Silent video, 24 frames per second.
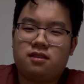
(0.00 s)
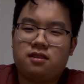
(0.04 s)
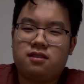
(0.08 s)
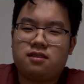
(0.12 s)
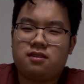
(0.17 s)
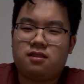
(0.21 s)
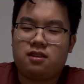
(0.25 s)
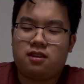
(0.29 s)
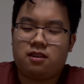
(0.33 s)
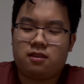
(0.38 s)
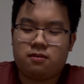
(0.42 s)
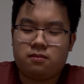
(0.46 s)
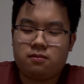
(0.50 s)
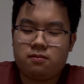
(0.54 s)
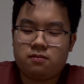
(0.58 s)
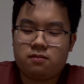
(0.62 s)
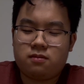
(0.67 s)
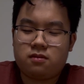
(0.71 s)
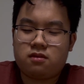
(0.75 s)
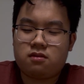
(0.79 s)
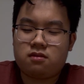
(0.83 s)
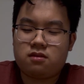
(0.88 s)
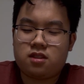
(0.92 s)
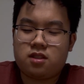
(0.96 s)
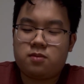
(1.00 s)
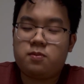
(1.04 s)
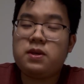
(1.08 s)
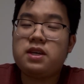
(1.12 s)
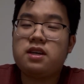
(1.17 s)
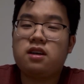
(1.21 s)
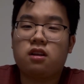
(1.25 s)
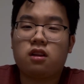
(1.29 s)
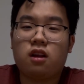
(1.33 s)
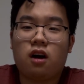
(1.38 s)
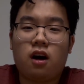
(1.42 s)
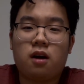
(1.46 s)
you know,
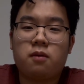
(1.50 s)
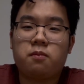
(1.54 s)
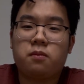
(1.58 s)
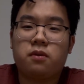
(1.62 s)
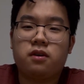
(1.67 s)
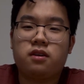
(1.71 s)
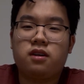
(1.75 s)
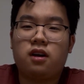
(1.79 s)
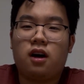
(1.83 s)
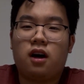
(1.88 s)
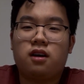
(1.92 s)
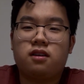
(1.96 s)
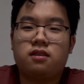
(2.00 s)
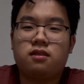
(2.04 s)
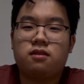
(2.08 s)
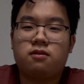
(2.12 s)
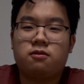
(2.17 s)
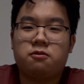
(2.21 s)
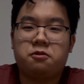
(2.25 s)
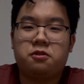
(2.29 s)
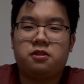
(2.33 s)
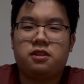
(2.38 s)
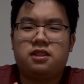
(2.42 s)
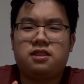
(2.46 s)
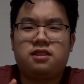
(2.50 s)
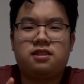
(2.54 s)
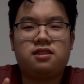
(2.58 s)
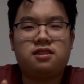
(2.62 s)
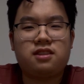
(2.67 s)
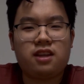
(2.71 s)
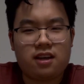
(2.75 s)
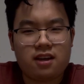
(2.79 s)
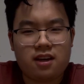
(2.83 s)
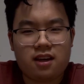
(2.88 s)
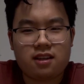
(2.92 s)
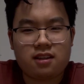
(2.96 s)
speak a lot, but not really
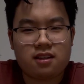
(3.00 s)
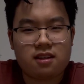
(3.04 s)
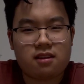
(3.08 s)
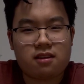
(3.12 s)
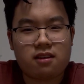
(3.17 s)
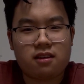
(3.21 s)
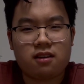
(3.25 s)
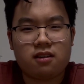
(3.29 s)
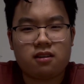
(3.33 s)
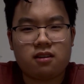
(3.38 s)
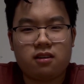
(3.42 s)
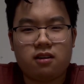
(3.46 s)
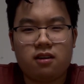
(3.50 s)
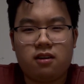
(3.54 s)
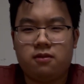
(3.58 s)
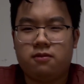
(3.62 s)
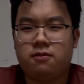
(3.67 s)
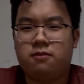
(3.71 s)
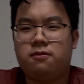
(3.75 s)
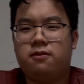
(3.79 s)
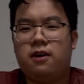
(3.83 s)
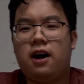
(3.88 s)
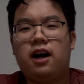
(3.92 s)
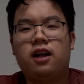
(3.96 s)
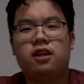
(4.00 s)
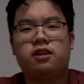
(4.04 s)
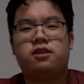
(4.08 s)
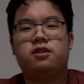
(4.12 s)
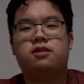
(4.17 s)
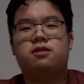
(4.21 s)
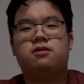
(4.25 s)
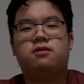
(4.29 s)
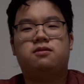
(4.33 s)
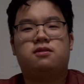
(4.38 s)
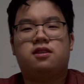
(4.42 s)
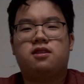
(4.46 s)
say anything of value.
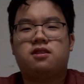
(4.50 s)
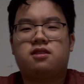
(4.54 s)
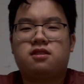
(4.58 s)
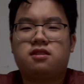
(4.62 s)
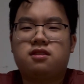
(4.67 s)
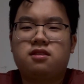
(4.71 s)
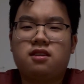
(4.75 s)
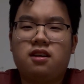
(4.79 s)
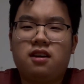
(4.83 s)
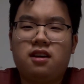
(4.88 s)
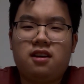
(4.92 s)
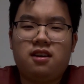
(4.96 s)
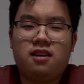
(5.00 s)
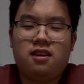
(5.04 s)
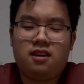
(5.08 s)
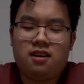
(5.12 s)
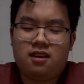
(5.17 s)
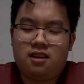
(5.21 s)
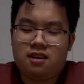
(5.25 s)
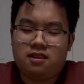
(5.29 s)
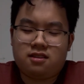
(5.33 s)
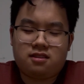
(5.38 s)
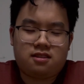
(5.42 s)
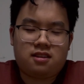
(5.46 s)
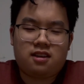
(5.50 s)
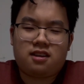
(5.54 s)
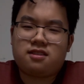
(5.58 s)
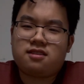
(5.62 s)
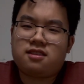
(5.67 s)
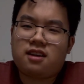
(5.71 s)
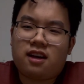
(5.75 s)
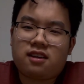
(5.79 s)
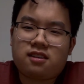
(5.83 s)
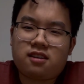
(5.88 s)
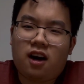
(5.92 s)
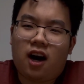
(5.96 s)
This is the
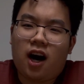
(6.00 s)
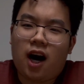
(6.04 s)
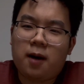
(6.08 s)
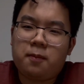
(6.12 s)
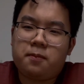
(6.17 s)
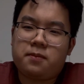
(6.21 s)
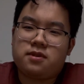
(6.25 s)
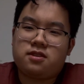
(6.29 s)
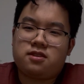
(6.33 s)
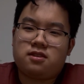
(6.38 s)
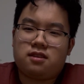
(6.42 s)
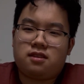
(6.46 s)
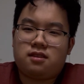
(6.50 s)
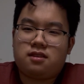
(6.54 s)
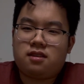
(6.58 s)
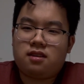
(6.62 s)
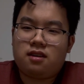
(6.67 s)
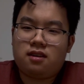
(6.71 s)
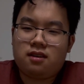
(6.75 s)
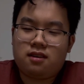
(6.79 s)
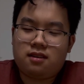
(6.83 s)
exact opposite.